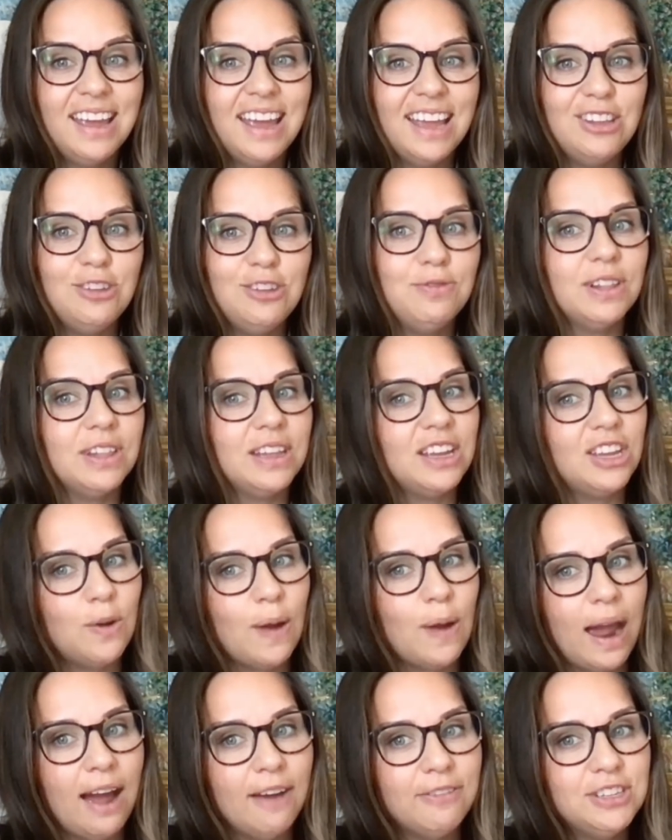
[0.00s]
and you feel like
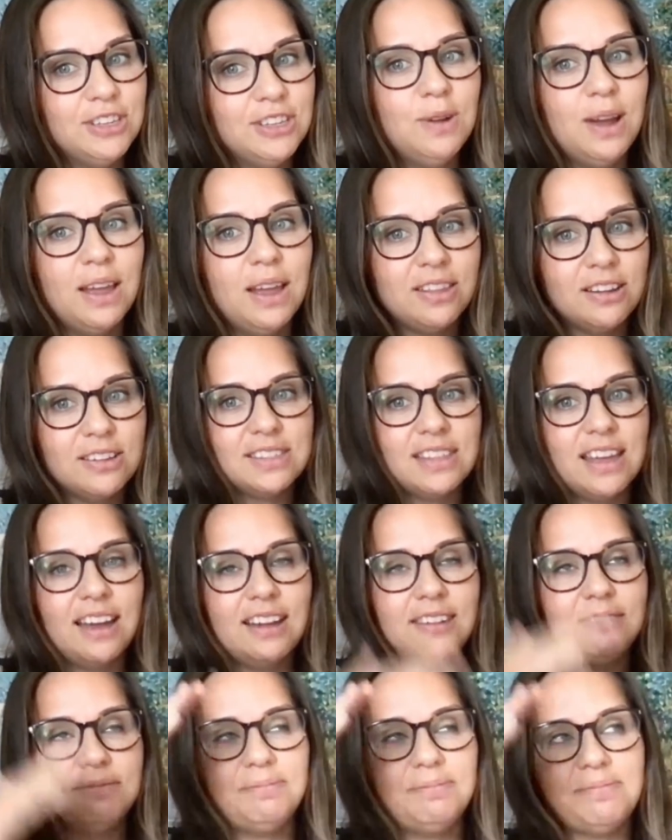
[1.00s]
you have to, and there's
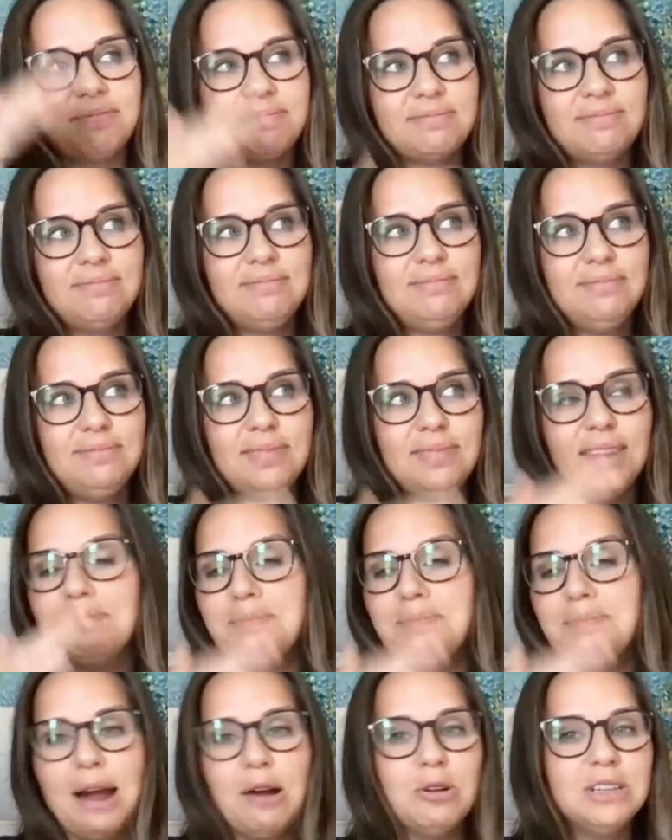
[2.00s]
that
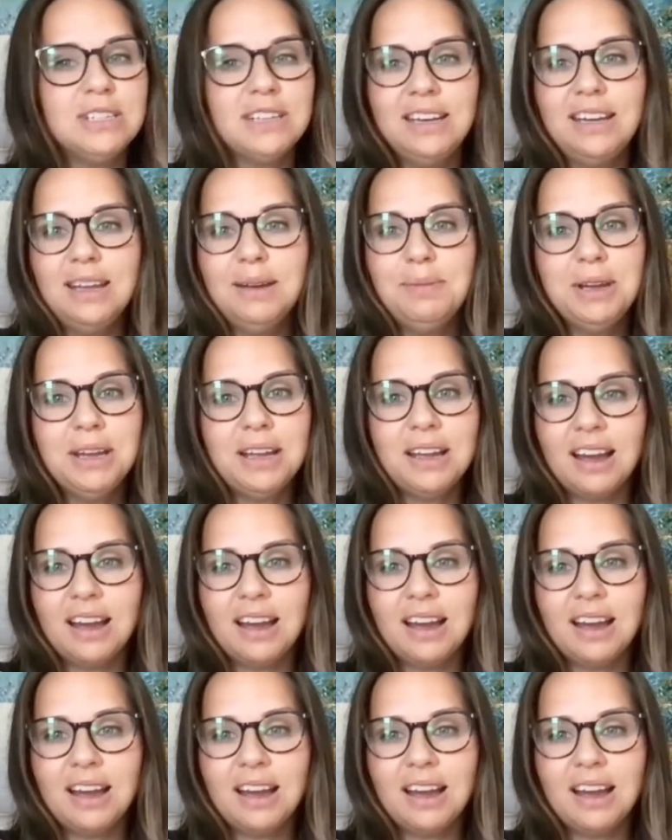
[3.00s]
power dynamic.